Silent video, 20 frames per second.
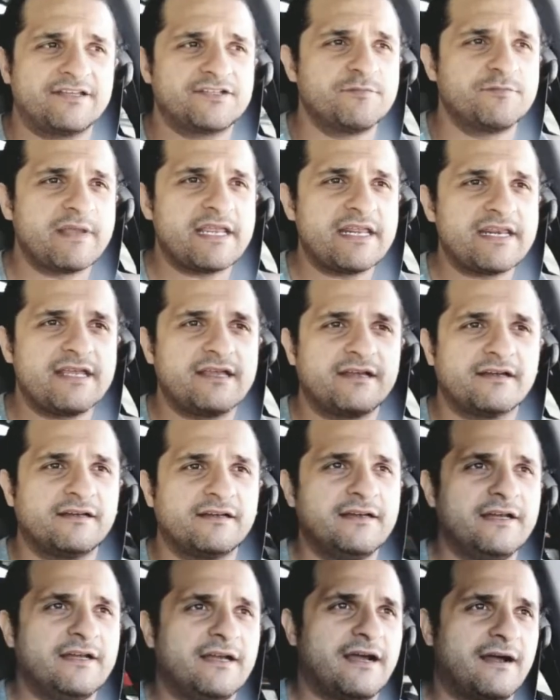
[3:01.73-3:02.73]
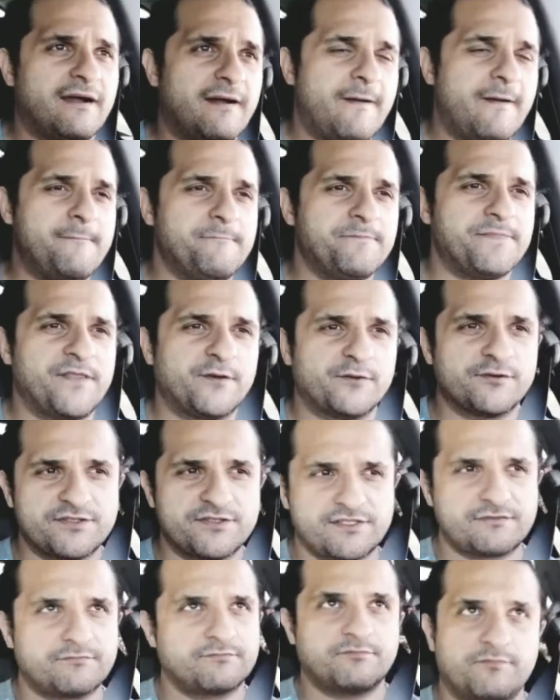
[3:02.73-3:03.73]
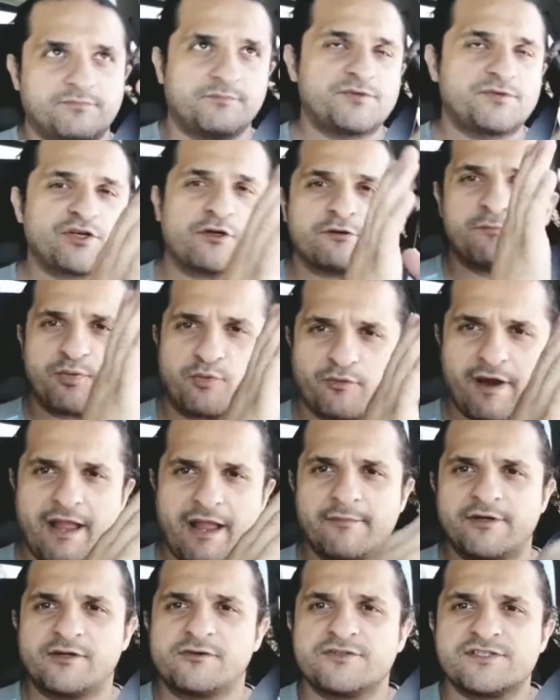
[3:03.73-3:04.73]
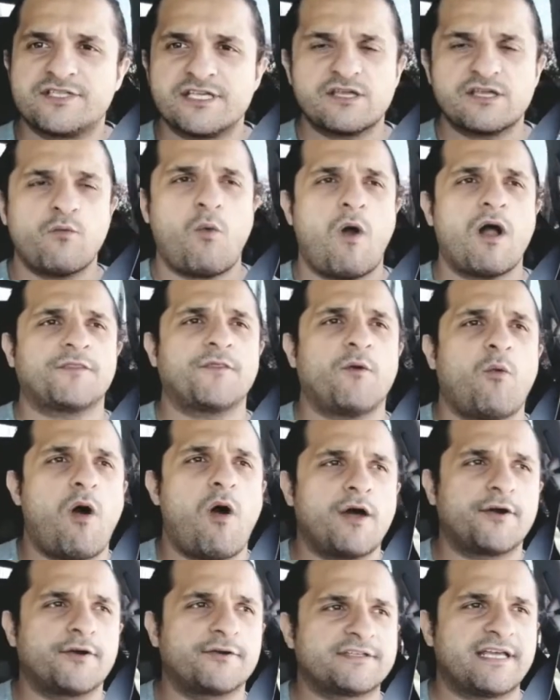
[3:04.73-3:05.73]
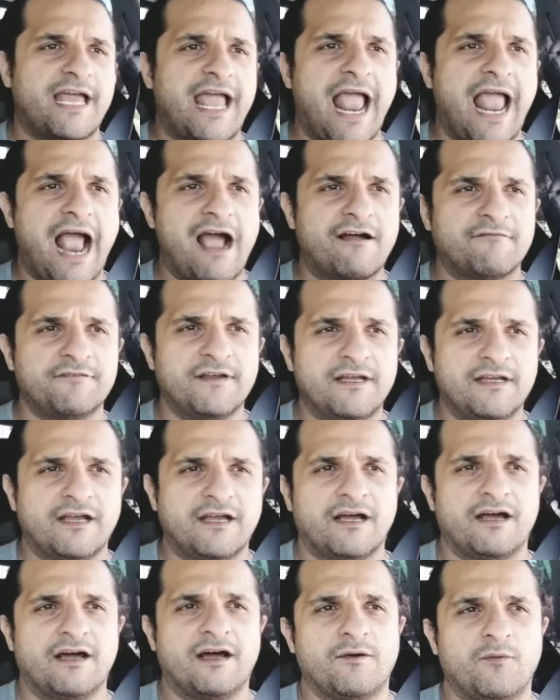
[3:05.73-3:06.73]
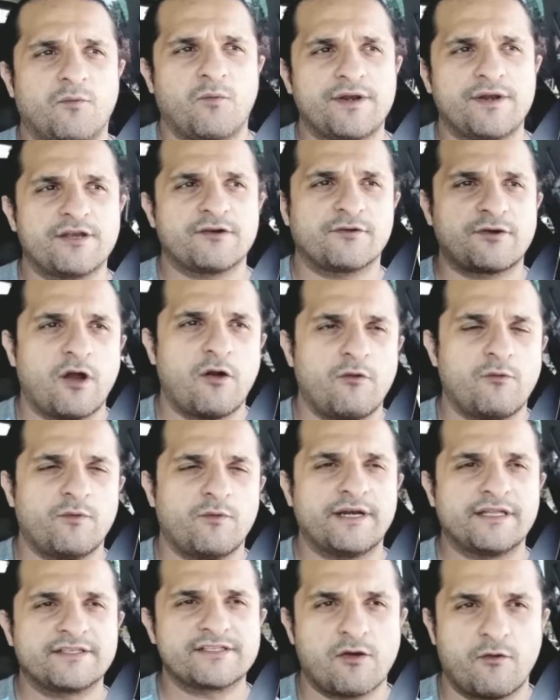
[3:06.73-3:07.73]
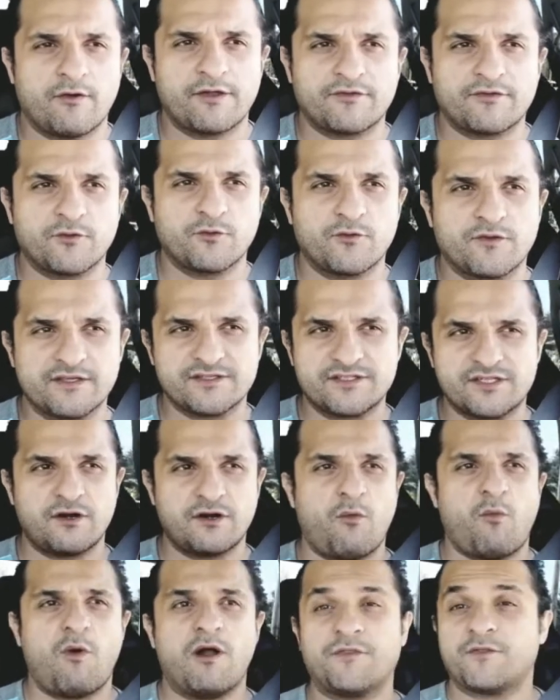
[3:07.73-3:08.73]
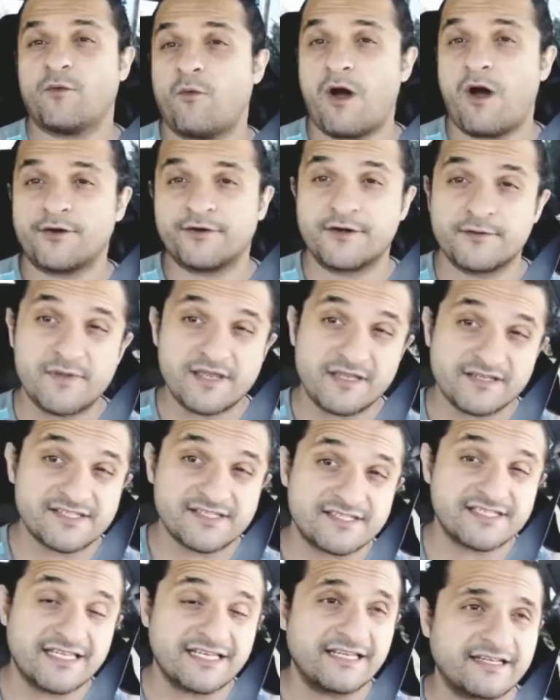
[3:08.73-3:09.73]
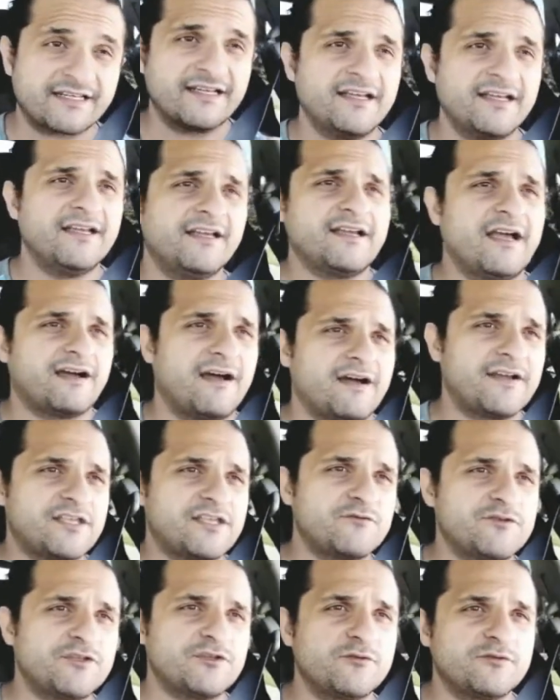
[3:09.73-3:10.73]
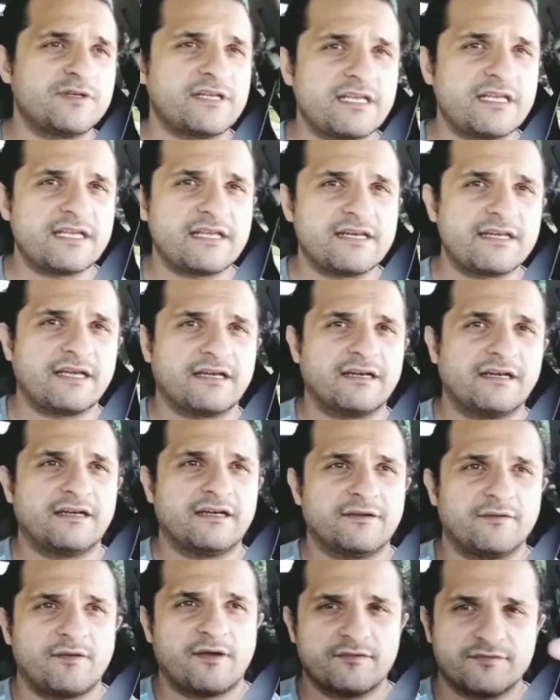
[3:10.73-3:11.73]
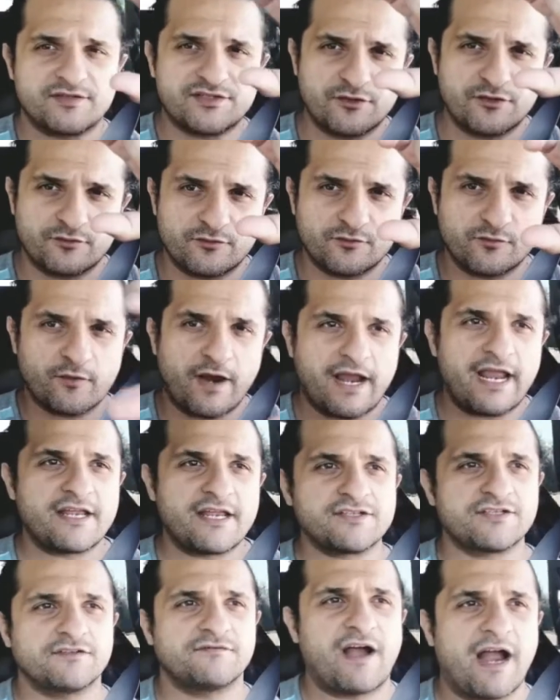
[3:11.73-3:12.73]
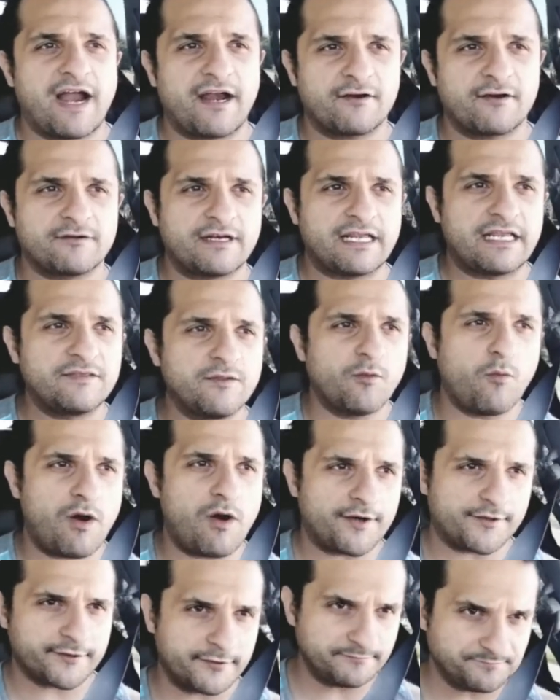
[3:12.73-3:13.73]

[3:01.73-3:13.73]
media, there's certain parameters that you want the water to have when it's going through this. You don't want the water to be acidic. You do need a certain range of iron in the water.